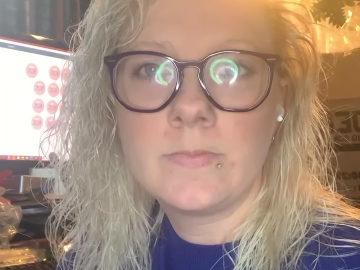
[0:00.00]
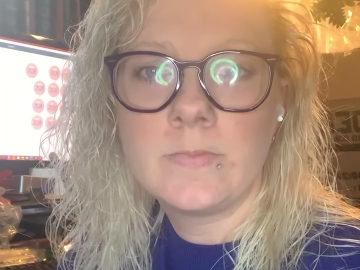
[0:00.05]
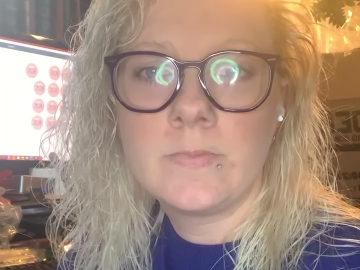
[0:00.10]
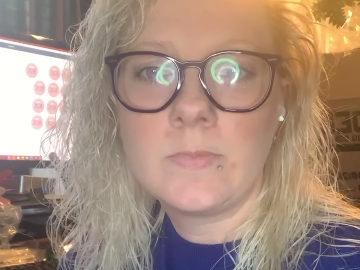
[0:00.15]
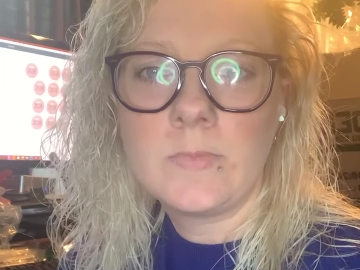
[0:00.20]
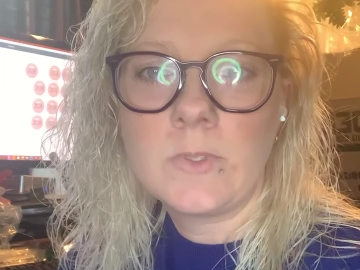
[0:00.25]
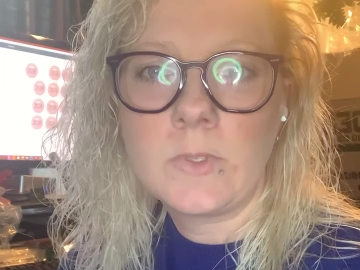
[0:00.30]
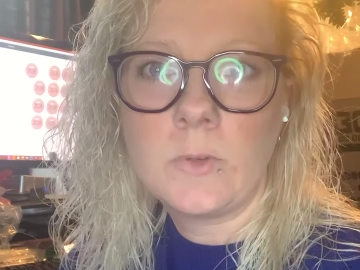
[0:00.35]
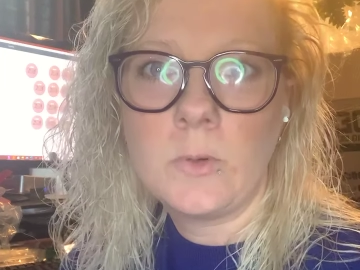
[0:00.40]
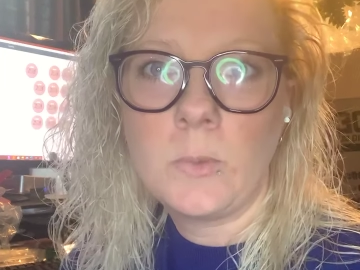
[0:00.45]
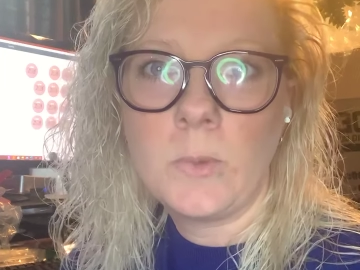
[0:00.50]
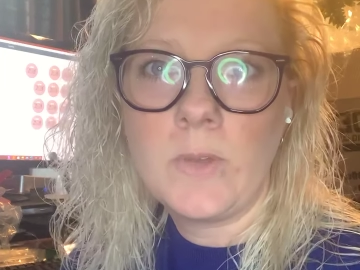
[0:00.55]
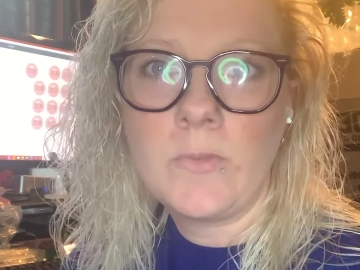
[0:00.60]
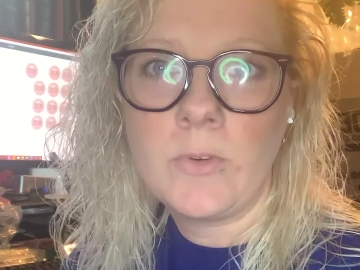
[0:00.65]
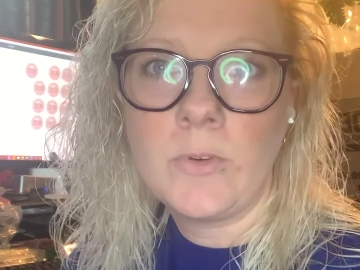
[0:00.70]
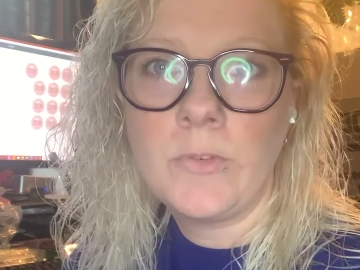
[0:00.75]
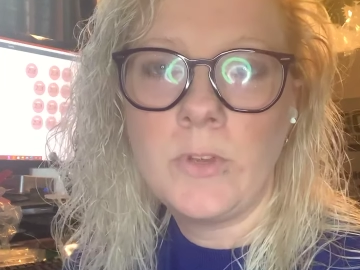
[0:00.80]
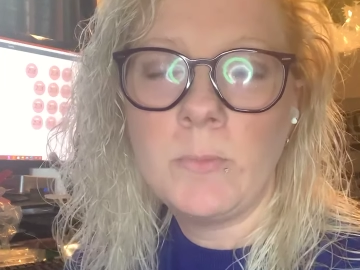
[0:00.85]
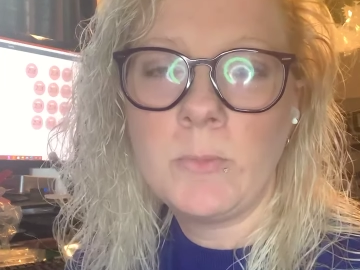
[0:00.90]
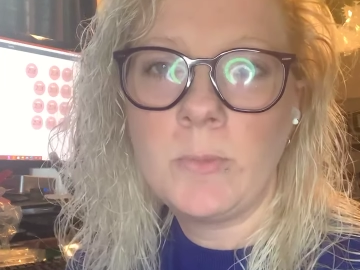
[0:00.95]
Gonna wait for
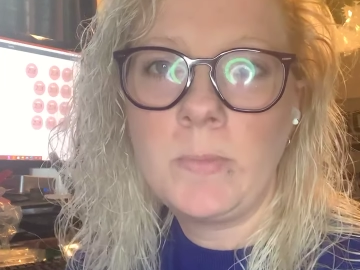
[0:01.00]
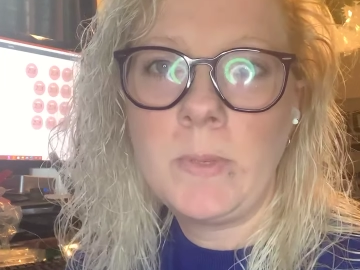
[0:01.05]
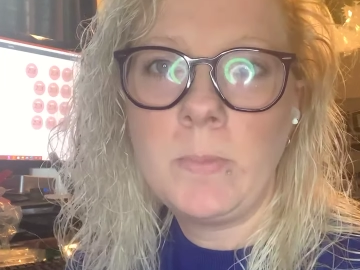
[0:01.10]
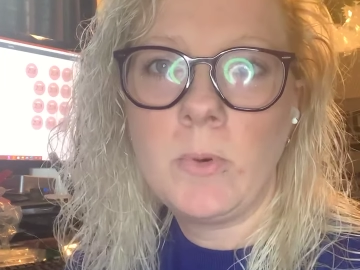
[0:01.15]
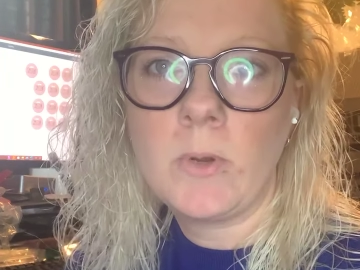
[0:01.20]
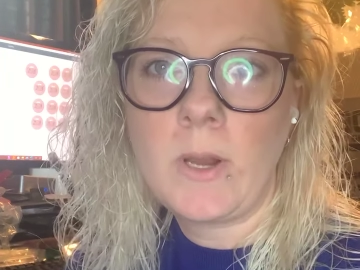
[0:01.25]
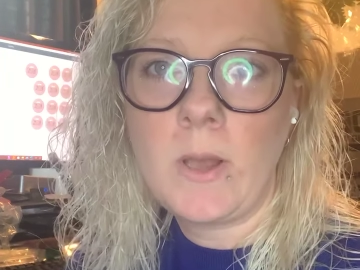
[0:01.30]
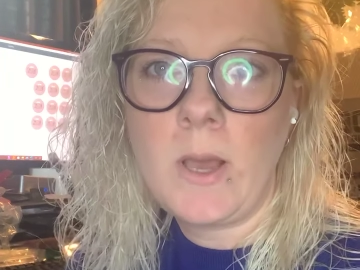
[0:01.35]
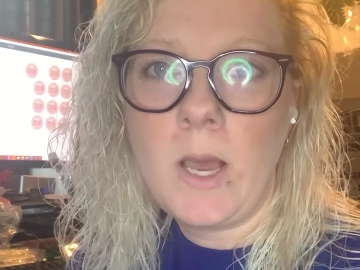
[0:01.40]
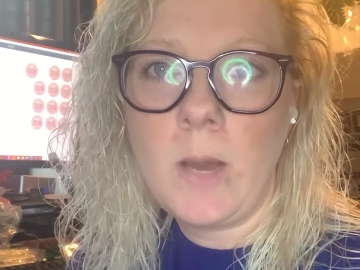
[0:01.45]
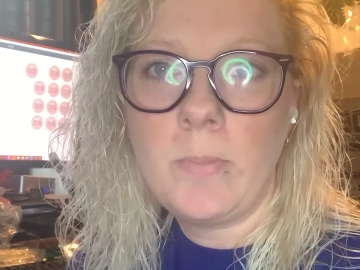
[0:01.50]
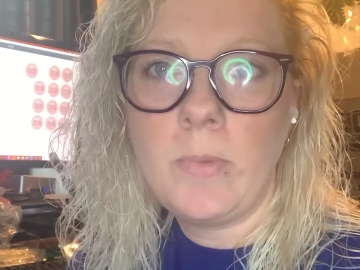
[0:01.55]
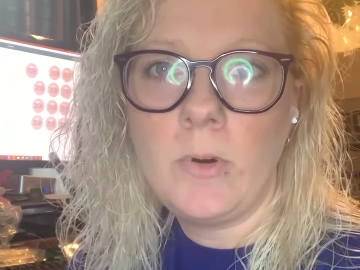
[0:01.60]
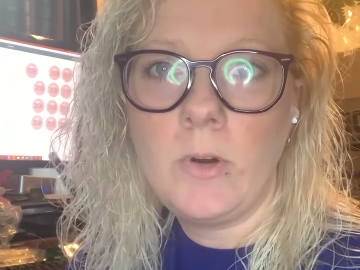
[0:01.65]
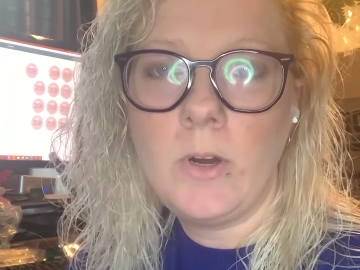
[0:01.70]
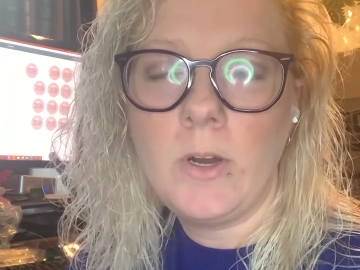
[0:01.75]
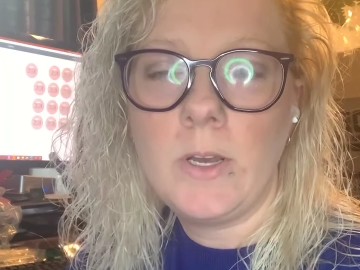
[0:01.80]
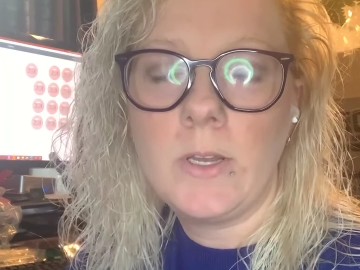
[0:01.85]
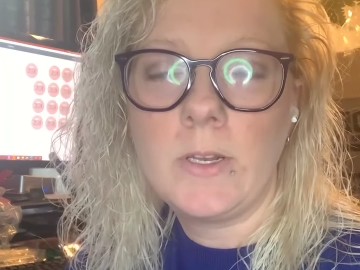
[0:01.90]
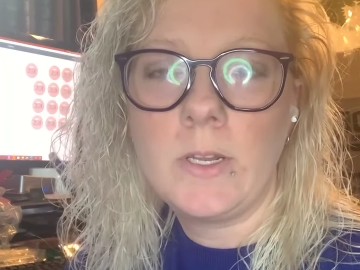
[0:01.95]
a few more people to hop
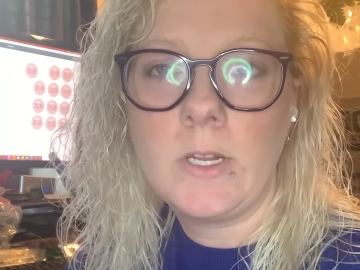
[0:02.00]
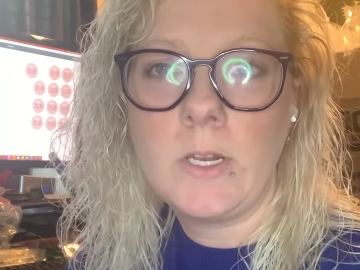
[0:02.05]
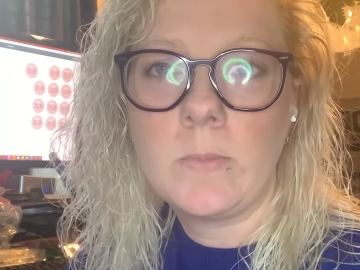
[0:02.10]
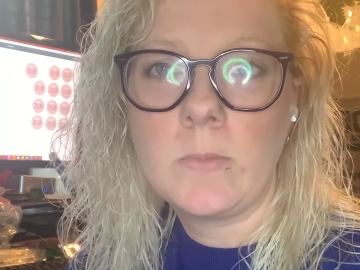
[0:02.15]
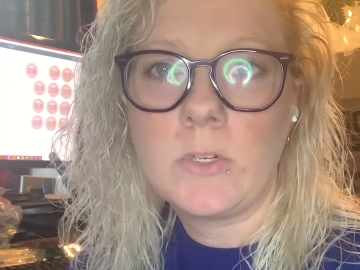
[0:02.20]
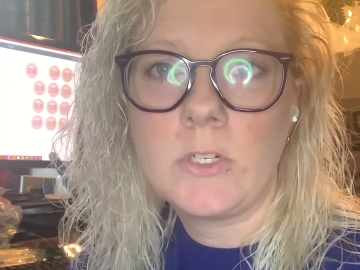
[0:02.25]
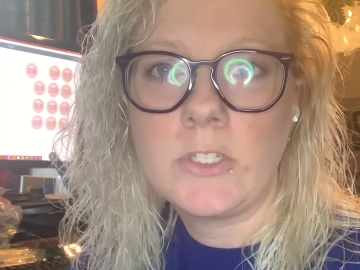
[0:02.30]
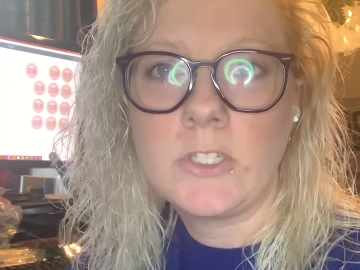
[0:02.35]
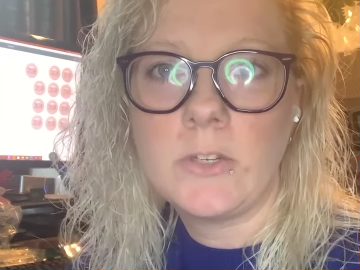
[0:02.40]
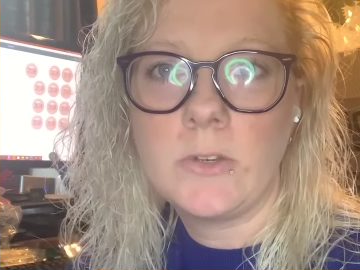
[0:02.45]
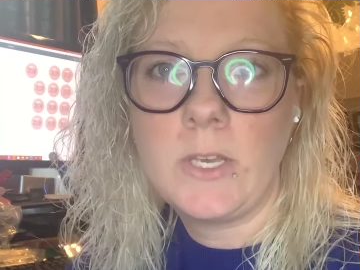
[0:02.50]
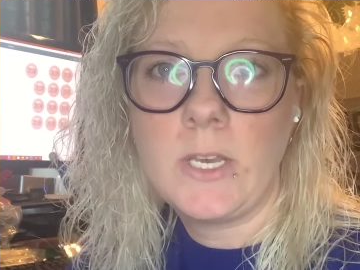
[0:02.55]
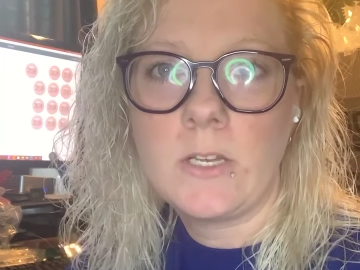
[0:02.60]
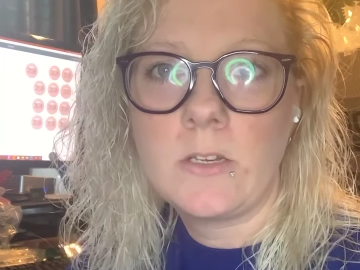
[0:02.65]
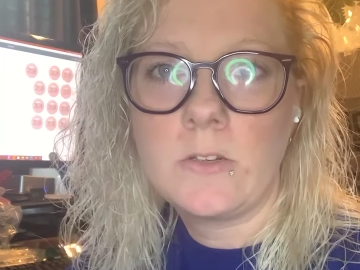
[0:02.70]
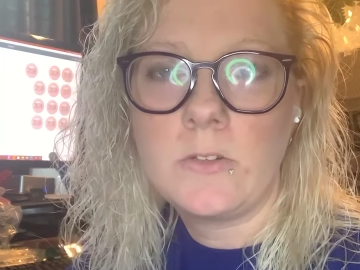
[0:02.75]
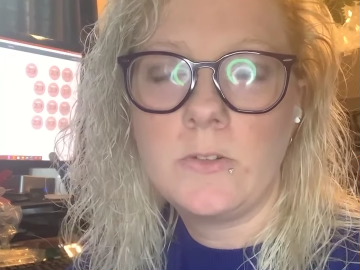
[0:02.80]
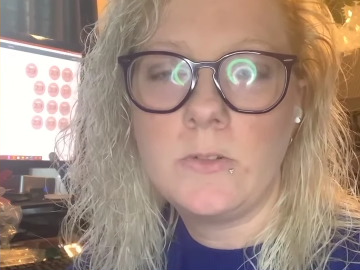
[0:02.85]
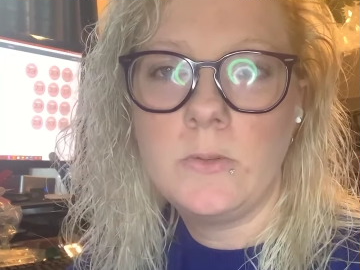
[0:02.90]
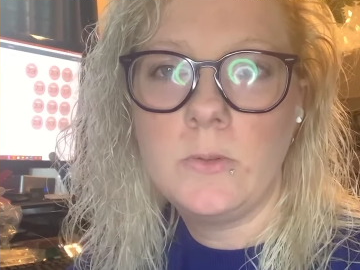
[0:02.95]
on, and I'm gonna show you how to
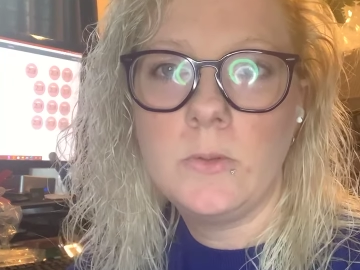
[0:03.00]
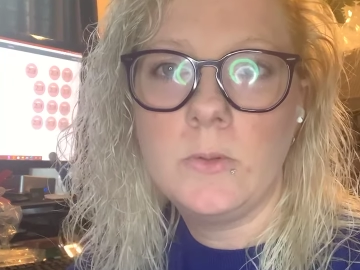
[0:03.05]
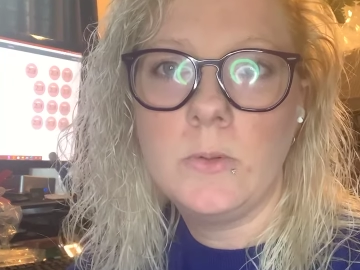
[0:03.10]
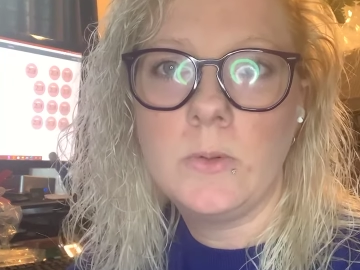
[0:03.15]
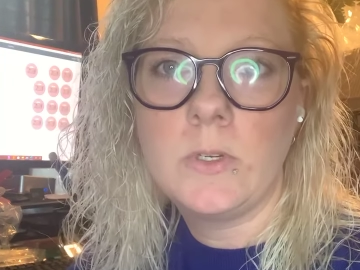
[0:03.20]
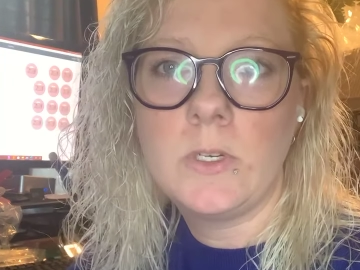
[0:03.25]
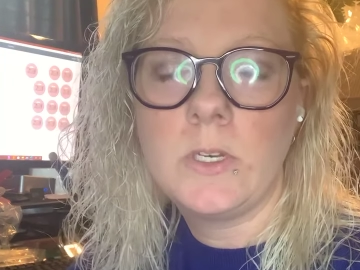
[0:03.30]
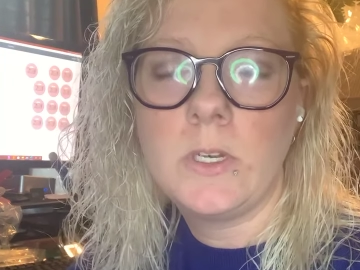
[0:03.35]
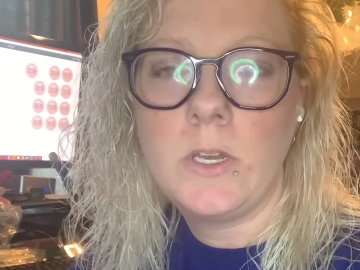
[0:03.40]
do